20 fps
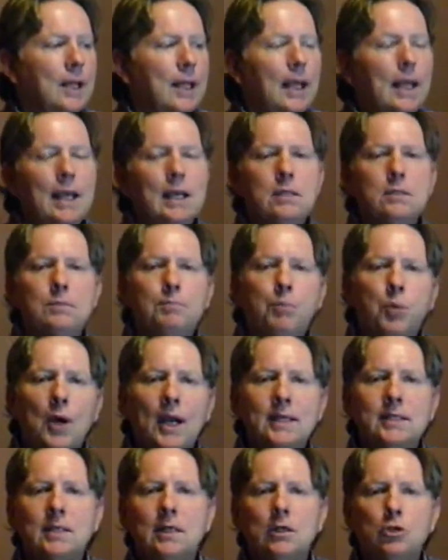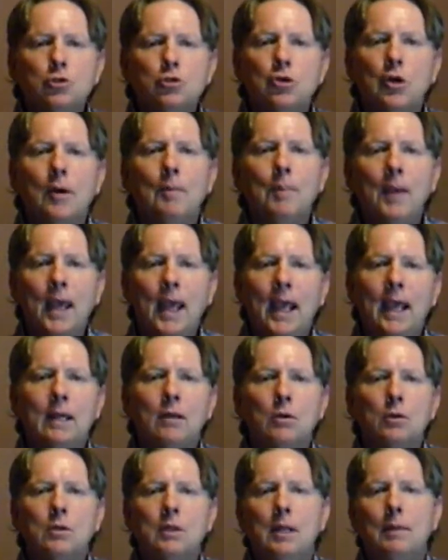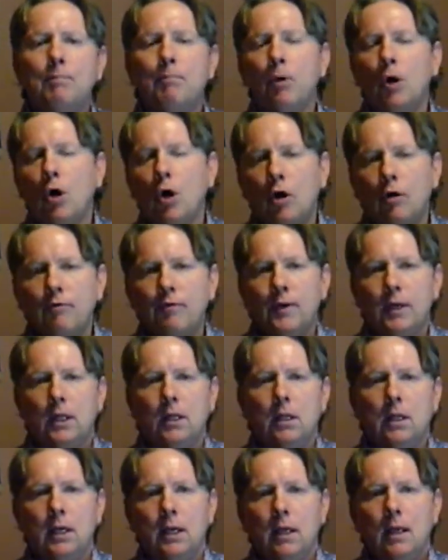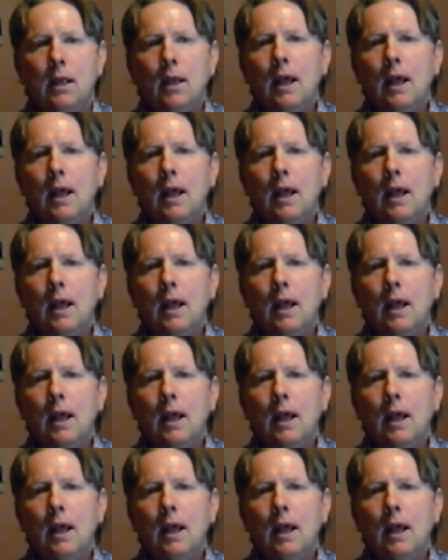is President Trump handled it perfectly.